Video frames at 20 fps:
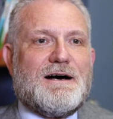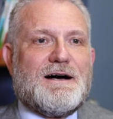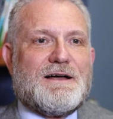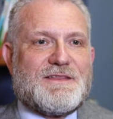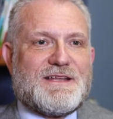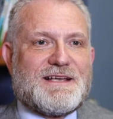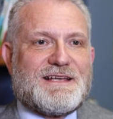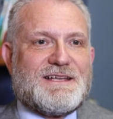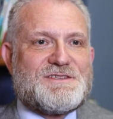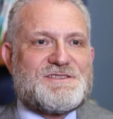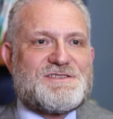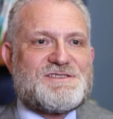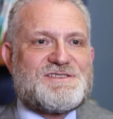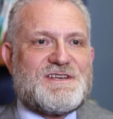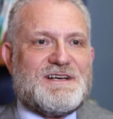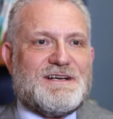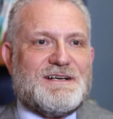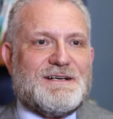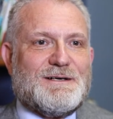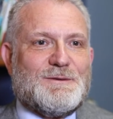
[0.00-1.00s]
I think
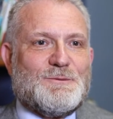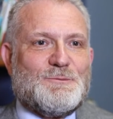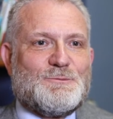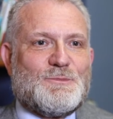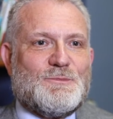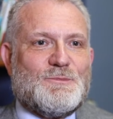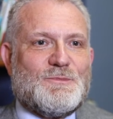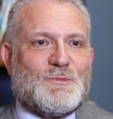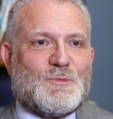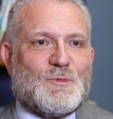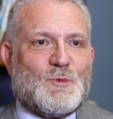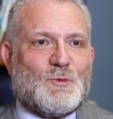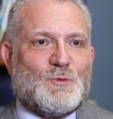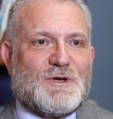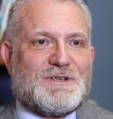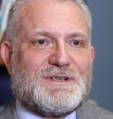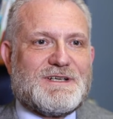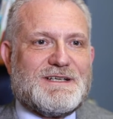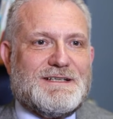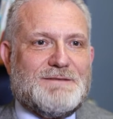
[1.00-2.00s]
it's uh
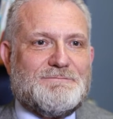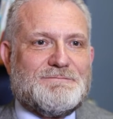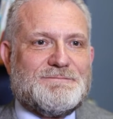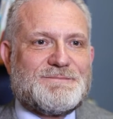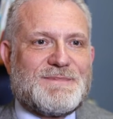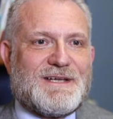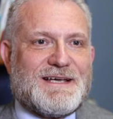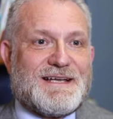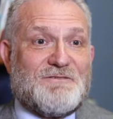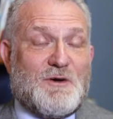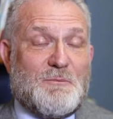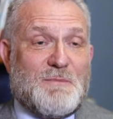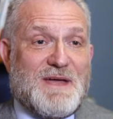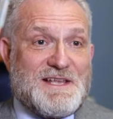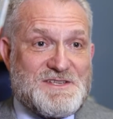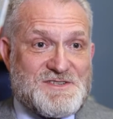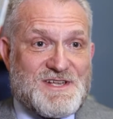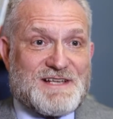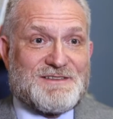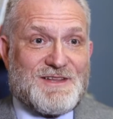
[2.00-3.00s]
really kind of
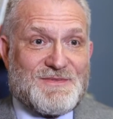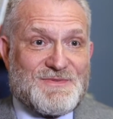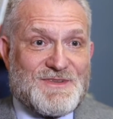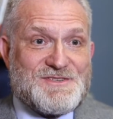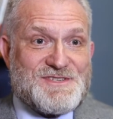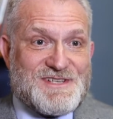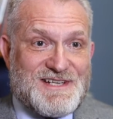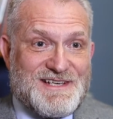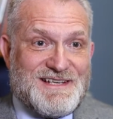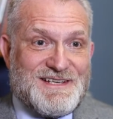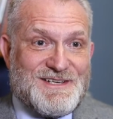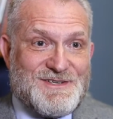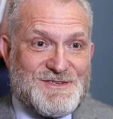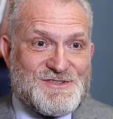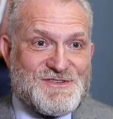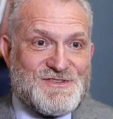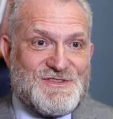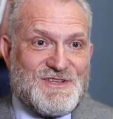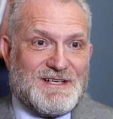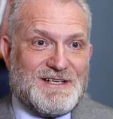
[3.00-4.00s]
amazing that this
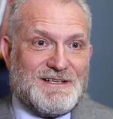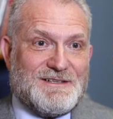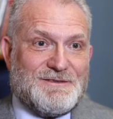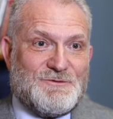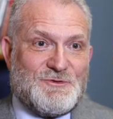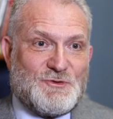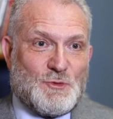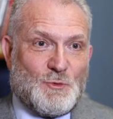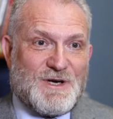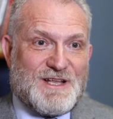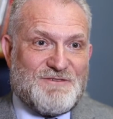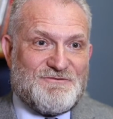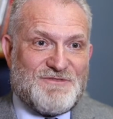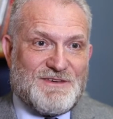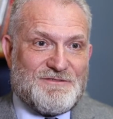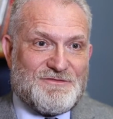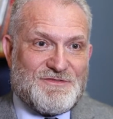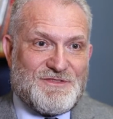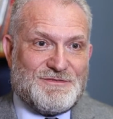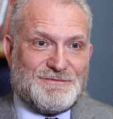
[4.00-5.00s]
is the
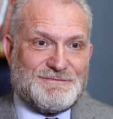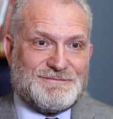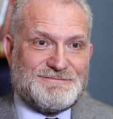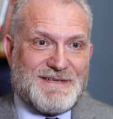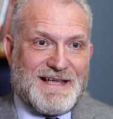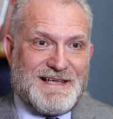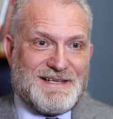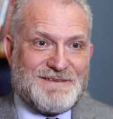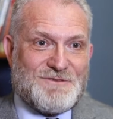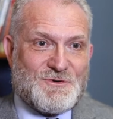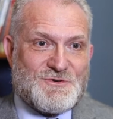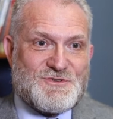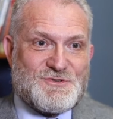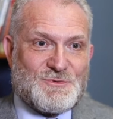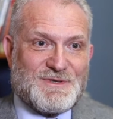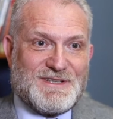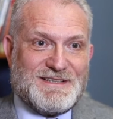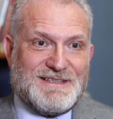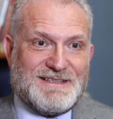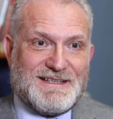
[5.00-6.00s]
25th
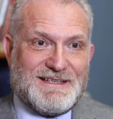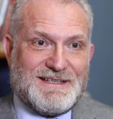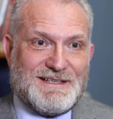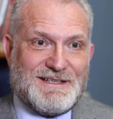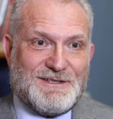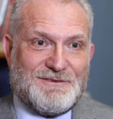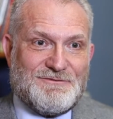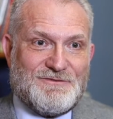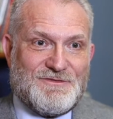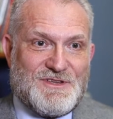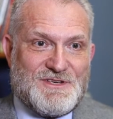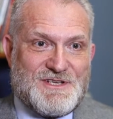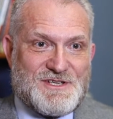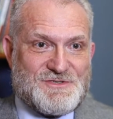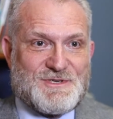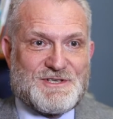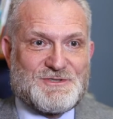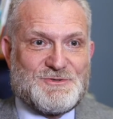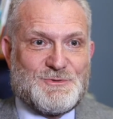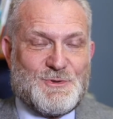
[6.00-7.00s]
anniversary of the
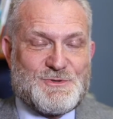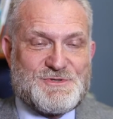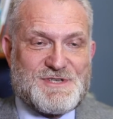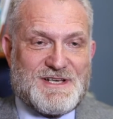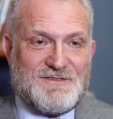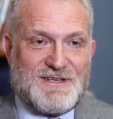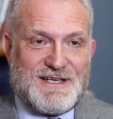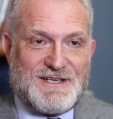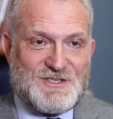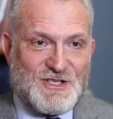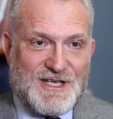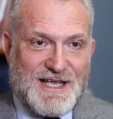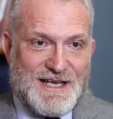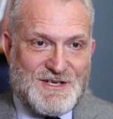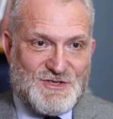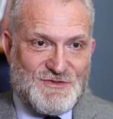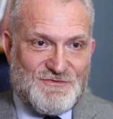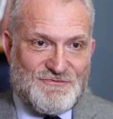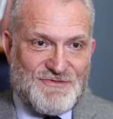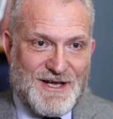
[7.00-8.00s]
District 207
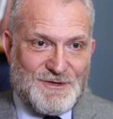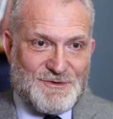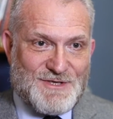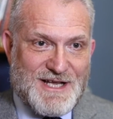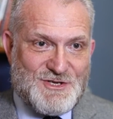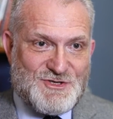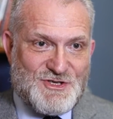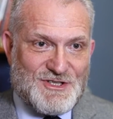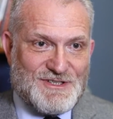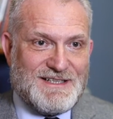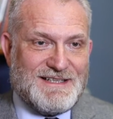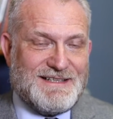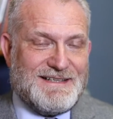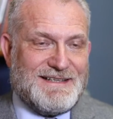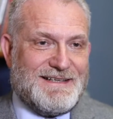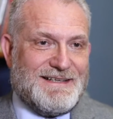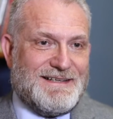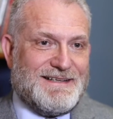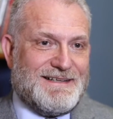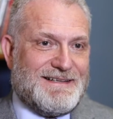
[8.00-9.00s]
Education Foundation.
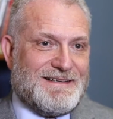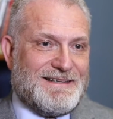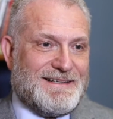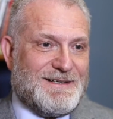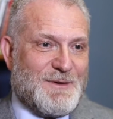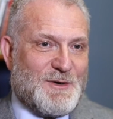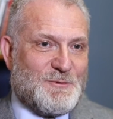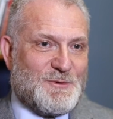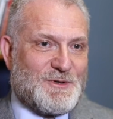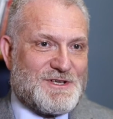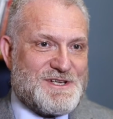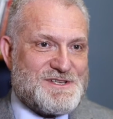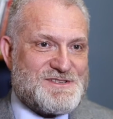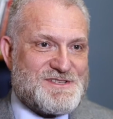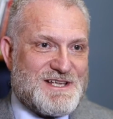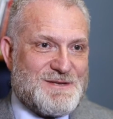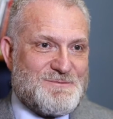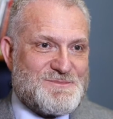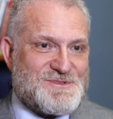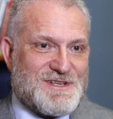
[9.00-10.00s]
Um, it really
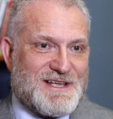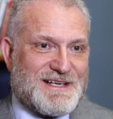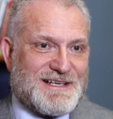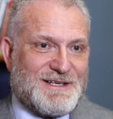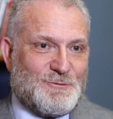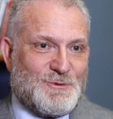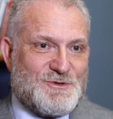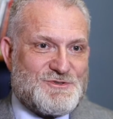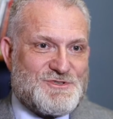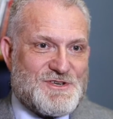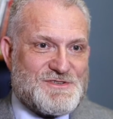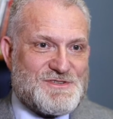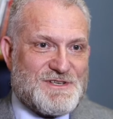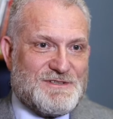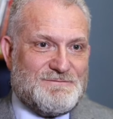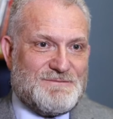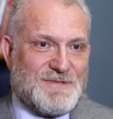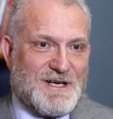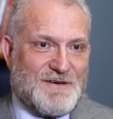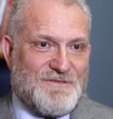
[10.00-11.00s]
seems like it was just
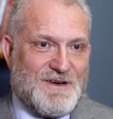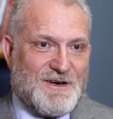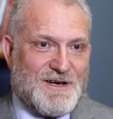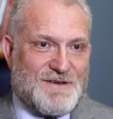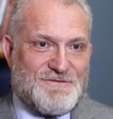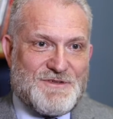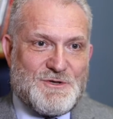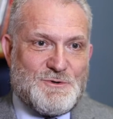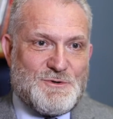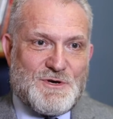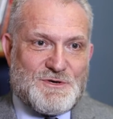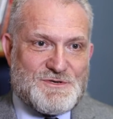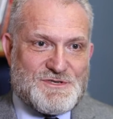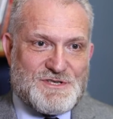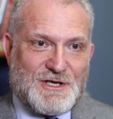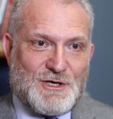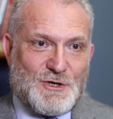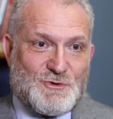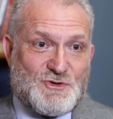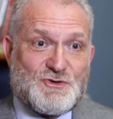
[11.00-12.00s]
a, a, very few
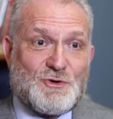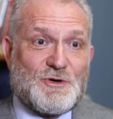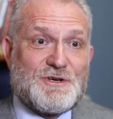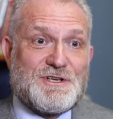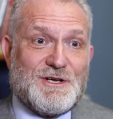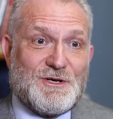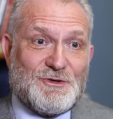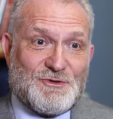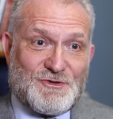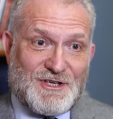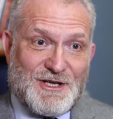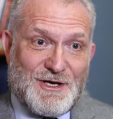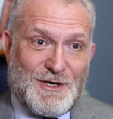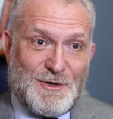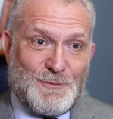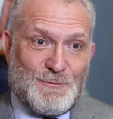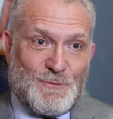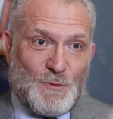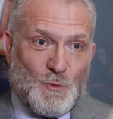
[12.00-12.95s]
years ago, short years ago,